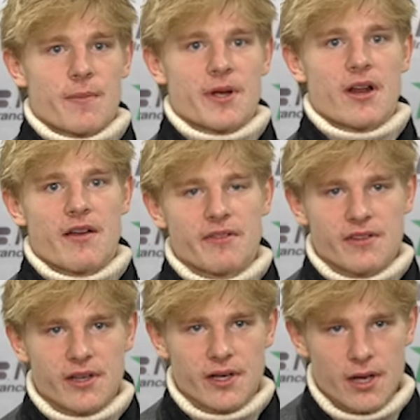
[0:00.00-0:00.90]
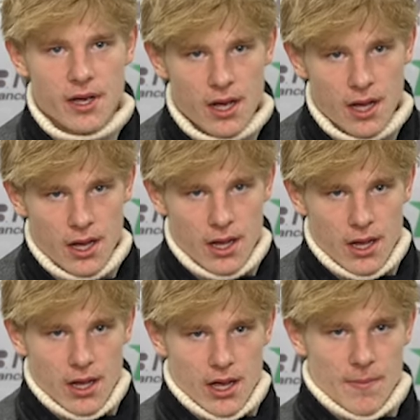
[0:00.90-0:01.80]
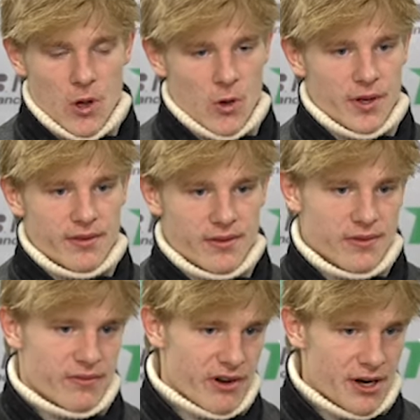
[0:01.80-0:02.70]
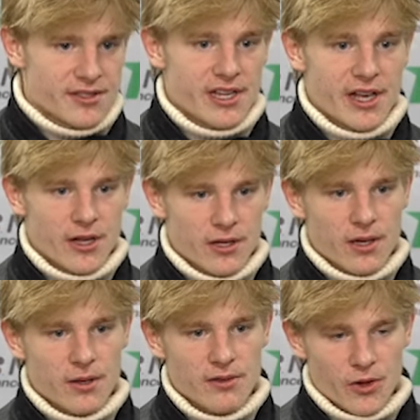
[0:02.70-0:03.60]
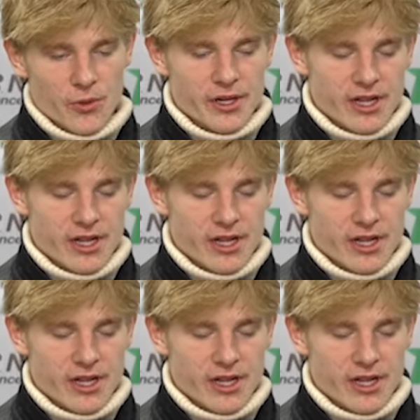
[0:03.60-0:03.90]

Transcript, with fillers: I mean, obviously, um, Owen's very skilled, so we